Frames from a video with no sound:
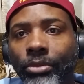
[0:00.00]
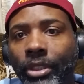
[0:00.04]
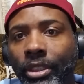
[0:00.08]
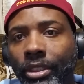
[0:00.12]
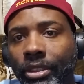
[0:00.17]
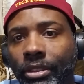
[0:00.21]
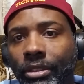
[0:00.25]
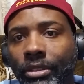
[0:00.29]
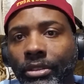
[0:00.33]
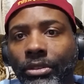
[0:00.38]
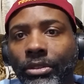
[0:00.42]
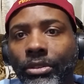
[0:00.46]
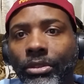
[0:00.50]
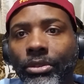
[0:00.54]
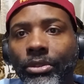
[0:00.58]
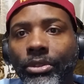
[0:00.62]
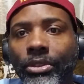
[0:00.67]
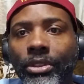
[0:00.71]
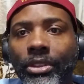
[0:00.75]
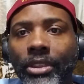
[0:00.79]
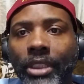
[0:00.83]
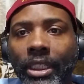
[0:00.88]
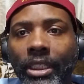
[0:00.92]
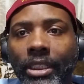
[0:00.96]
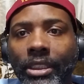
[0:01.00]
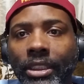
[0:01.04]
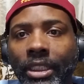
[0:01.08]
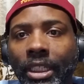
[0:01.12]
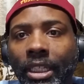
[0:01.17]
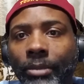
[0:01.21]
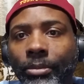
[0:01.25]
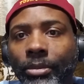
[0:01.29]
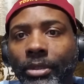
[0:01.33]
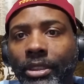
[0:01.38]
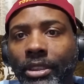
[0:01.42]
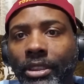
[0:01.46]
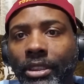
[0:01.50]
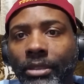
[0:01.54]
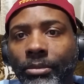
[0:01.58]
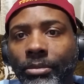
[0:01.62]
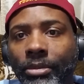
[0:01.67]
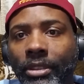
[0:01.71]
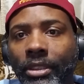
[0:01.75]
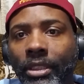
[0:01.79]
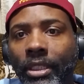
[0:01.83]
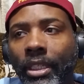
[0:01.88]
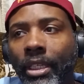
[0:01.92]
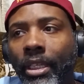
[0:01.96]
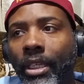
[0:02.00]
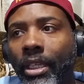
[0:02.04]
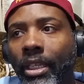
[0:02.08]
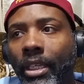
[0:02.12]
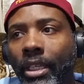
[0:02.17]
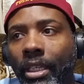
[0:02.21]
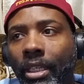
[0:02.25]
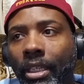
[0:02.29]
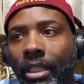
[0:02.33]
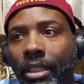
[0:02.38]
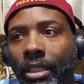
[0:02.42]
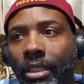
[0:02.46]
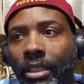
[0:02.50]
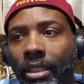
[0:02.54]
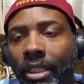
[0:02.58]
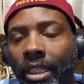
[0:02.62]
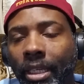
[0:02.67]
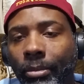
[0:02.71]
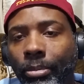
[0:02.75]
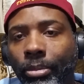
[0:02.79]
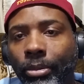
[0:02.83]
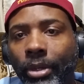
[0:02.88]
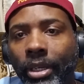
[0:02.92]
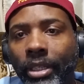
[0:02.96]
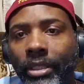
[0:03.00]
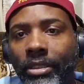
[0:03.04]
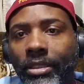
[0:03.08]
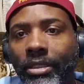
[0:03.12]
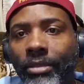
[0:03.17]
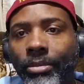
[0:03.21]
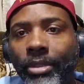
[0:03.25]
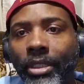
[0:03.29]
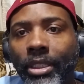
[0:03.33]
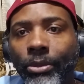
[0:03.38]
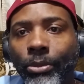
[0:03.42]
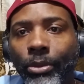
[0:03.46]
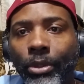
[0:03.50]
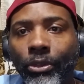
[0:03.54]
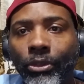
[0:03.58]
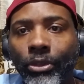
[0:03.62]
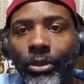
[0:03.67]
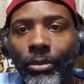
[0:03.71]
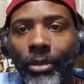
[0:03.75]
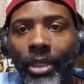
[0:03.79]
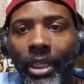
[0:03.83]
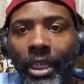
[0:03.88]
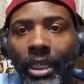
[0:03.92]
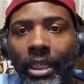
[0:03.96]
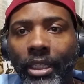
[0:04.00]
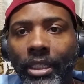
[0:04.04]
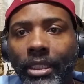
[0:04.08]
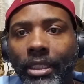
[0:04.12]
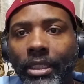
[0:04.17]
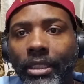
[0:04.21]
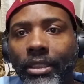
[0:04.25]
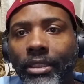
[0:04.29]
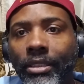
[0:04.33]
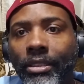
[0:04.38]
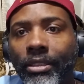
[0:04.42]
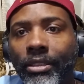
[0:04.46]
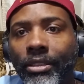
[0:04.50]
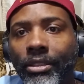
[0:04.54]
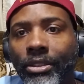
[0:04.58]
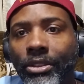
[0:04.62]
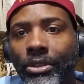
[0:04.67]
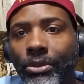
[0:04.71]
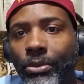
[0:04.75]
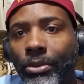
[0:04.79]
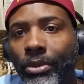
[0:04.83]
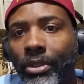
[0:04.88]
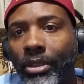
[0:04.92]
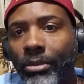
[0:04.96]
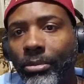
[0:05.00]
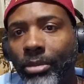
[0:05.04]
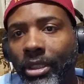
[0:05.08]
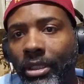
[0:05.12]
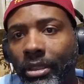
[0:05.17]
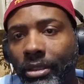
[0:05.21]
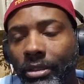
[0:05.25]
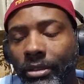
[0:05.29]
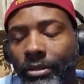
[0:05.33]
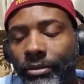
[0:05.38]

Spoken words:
regional state championships, that price could be anywhere from $90 to $200.